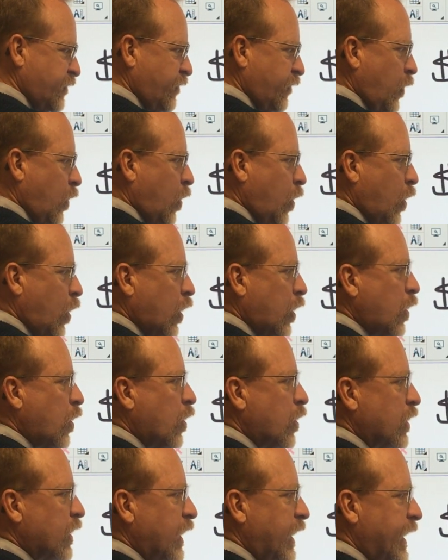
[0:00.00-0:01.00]
4
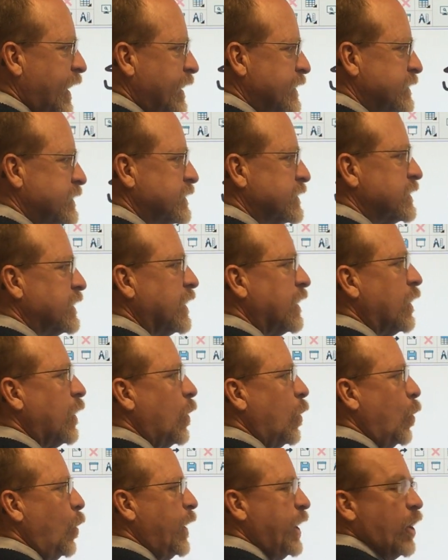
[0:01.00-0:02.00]
or less,
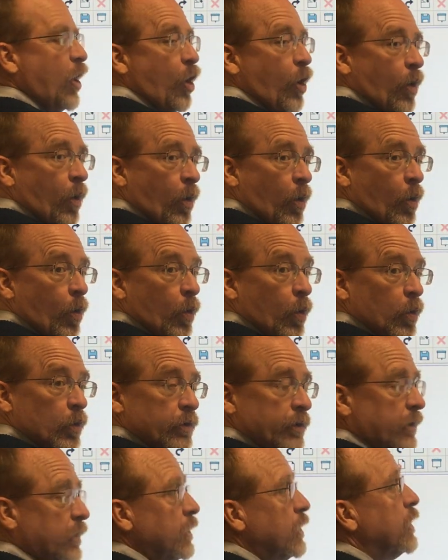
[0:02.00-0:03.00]
we hold.
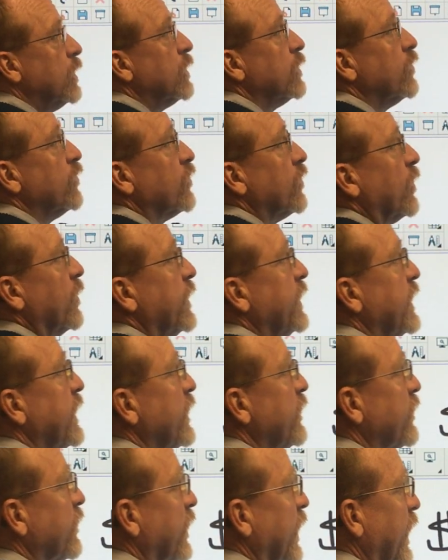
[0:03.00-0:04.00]
So in
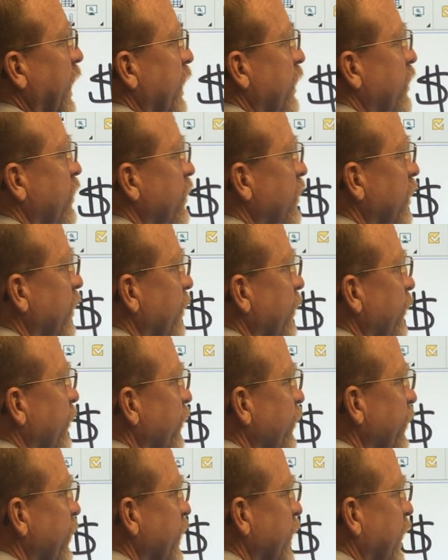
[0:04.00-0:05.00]
this case,
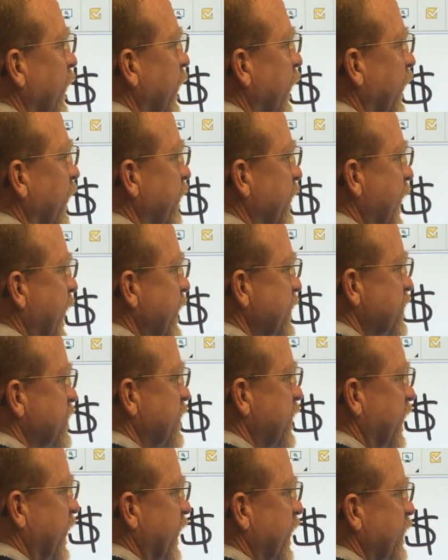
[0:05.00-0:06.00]
that
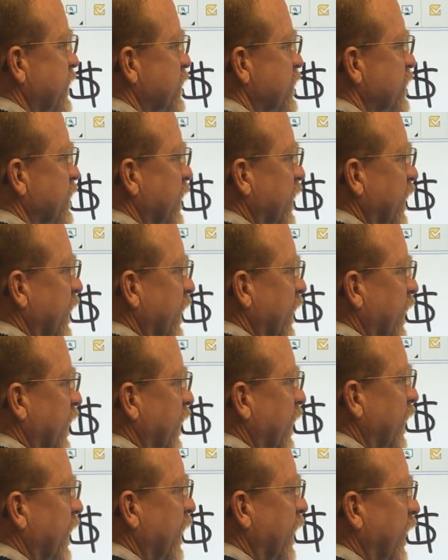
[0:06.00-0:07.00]
stays
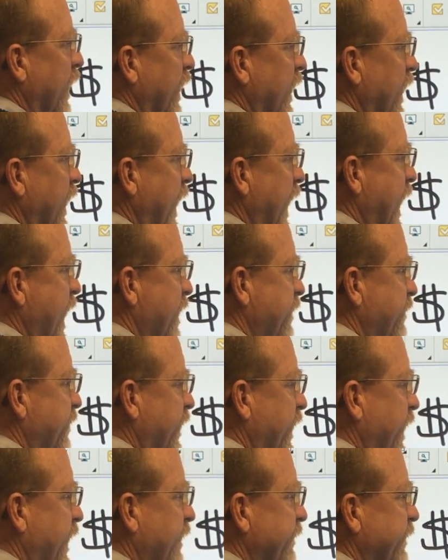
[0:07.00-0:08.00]
at
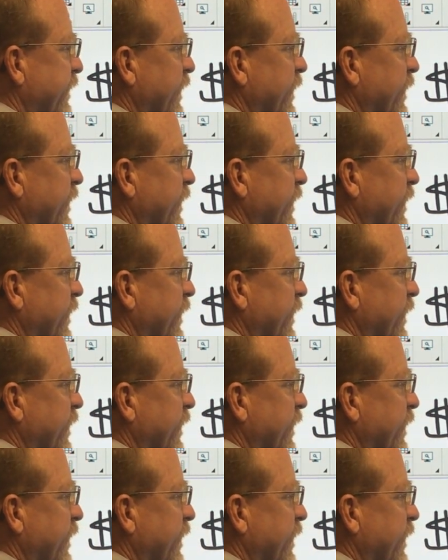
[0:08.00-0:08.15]
5.